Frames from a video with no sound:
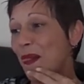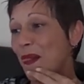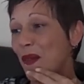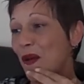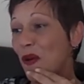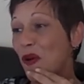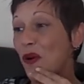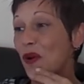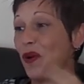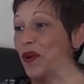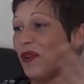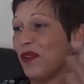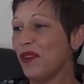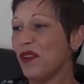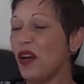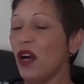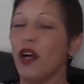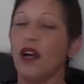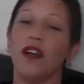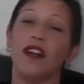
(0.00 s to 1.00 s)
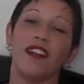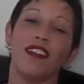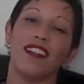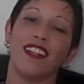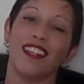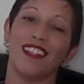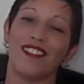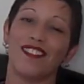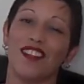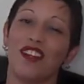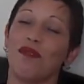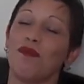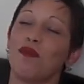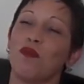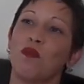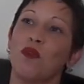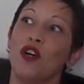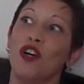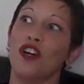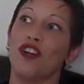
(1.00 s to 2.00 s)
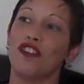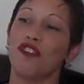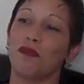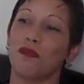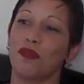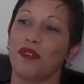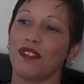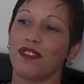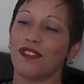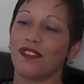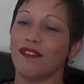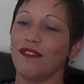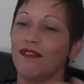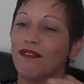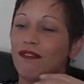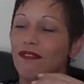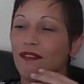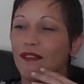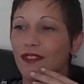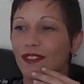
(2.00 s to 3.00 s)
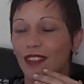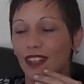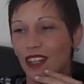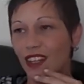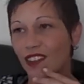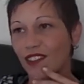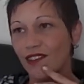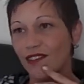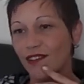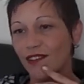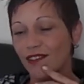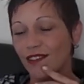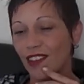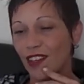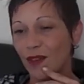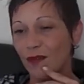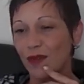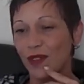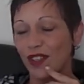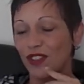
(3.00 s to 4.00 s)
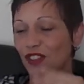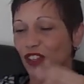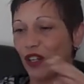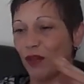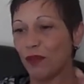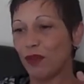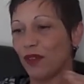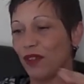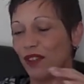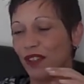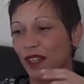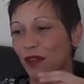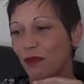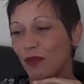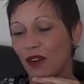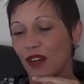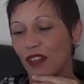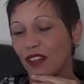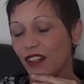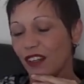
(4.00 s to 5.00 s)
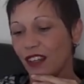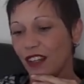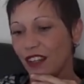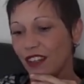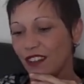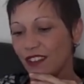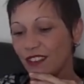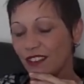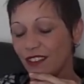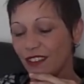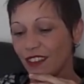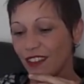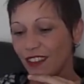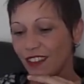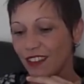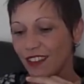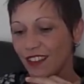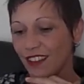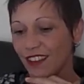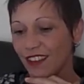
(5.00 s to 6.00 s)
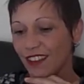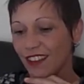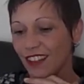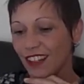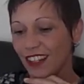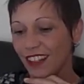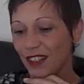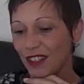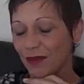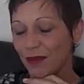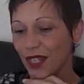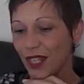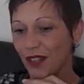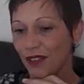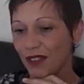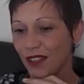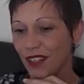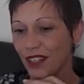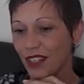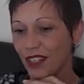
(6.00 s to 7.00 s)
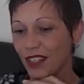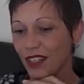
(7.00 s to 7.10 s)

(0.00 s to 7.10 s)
or in their terms worse, prison. You know, I've been trying to put their mind at ease and letting them know that